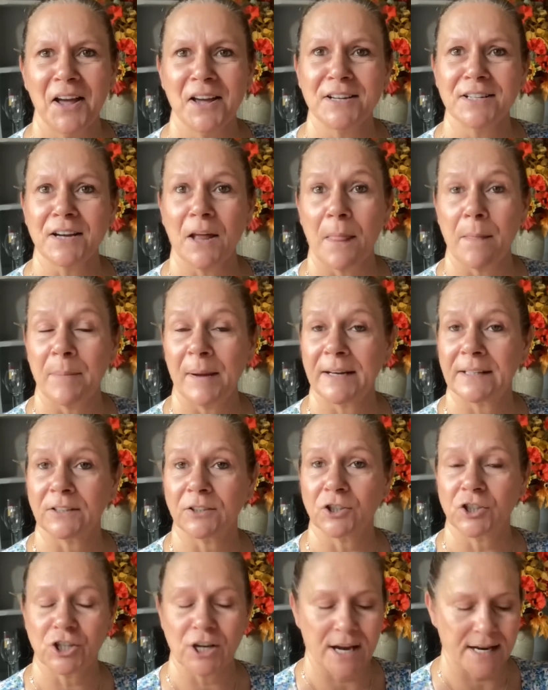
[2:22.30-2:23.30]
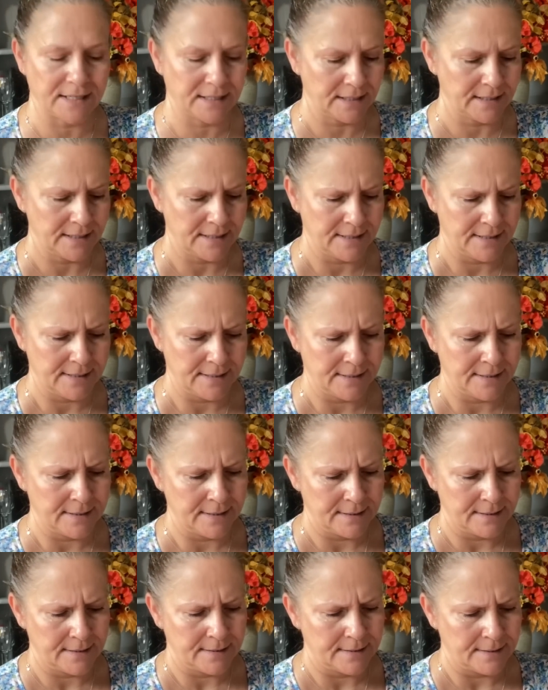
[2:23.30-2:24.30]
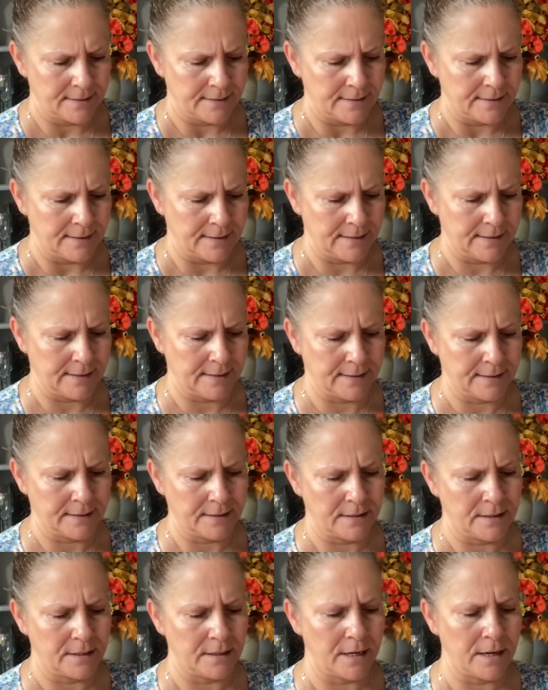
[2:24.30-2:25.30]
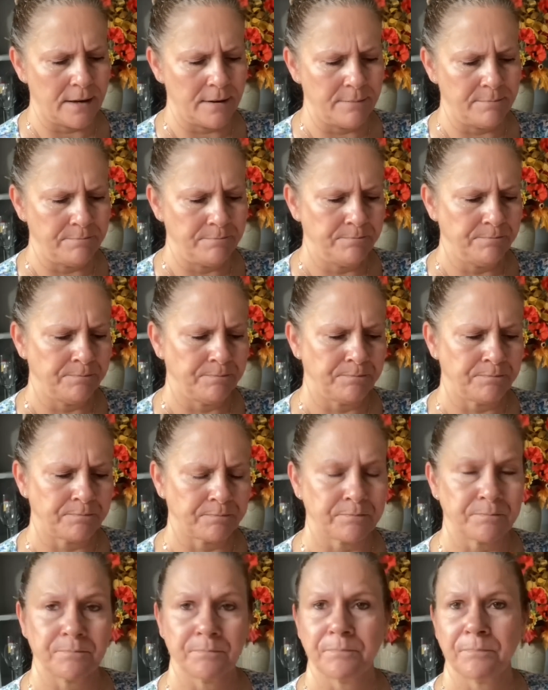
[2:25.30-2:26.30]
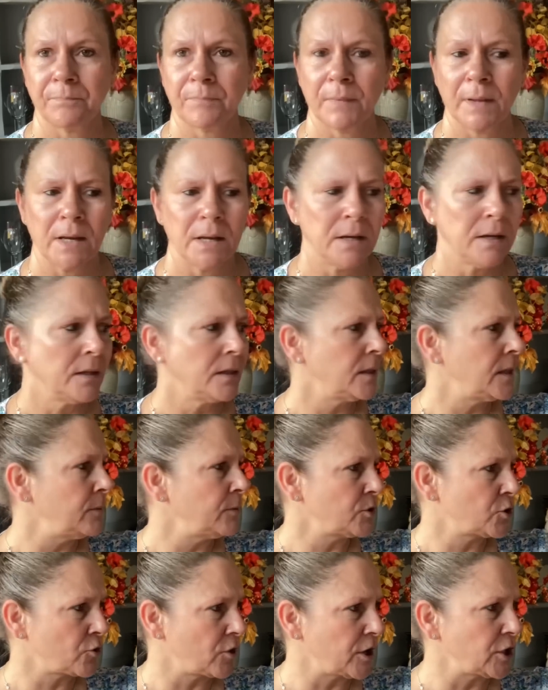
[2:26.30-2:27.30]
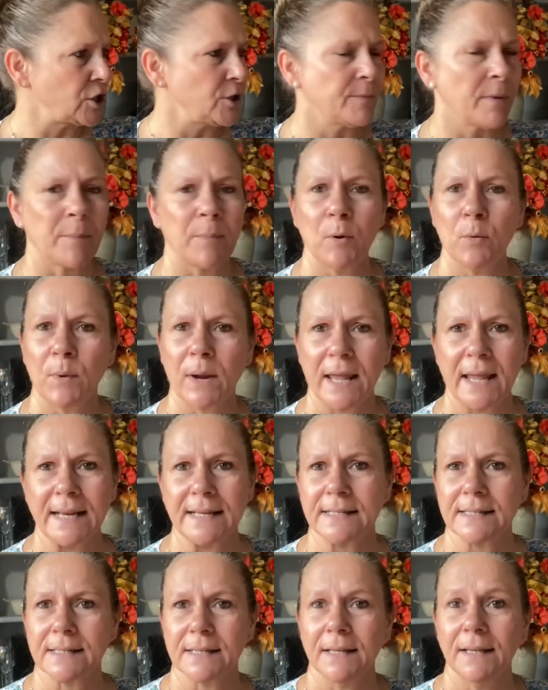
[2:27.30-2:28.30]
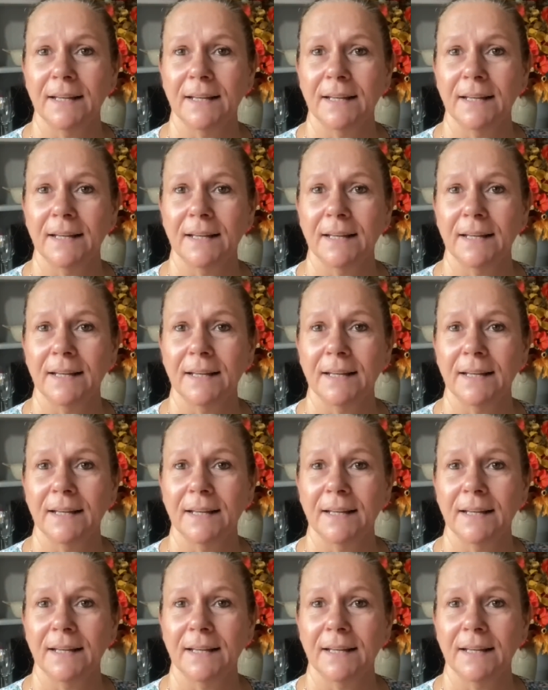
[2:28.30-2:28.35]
down the Petal shed, and they were scratching my pumpkins.